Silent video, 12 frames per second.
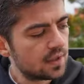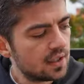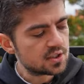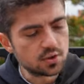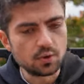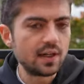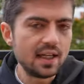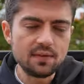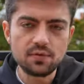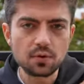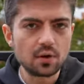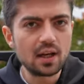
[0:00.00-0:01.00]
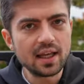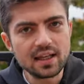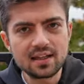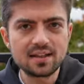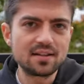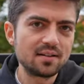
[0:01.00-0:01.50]
so if you're
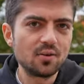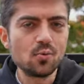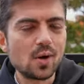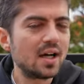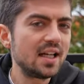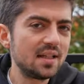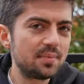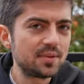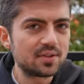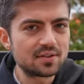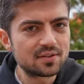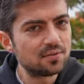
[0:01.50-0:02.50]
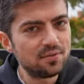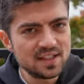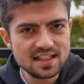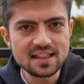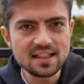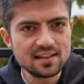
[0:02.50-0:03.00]
like wide but
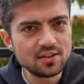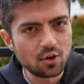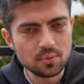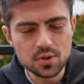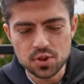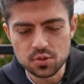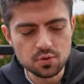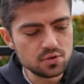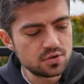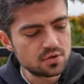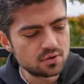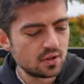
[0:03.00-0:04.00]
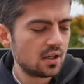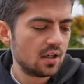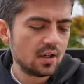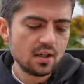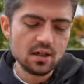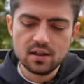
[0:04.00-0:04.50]
fitting in normal shoes,
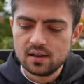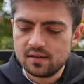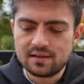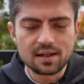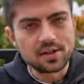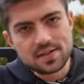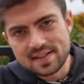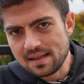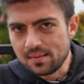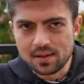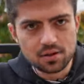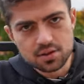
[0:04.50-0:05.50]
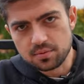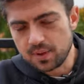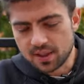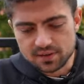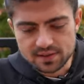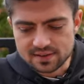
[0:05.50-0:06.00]
they're similar, to
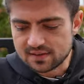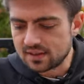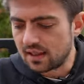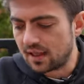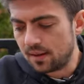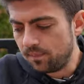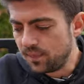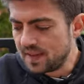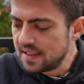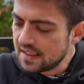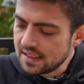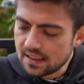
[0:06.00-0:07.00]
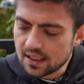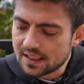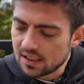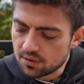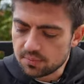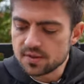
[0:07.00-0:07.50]
be honest. The
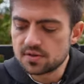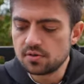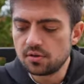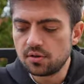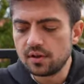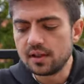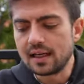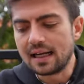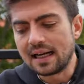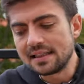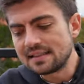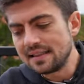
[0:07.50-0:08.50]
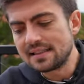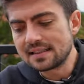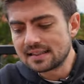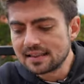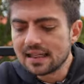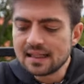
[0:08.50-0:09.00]
Cloudmonster has a
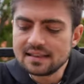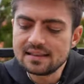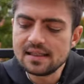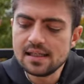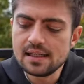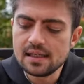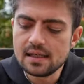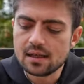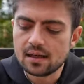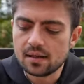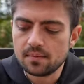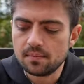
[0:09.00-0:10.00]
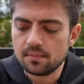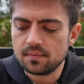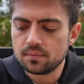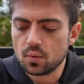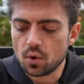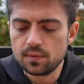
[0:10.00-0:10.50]
slightly
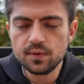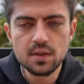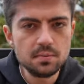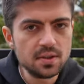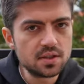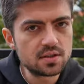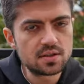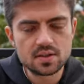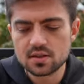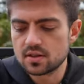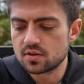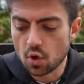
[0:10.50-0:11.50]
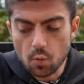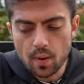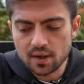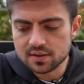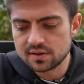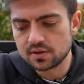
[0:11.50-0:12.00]
more voluminous toe
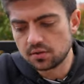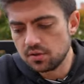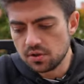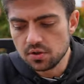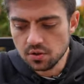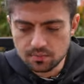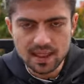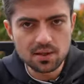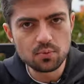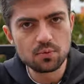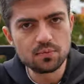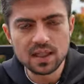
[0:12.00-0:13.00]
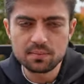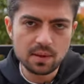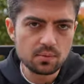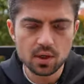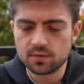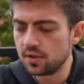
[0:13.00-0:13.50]
box, so it
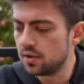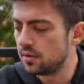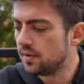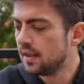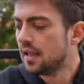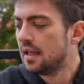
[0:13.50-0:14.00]
may work for you.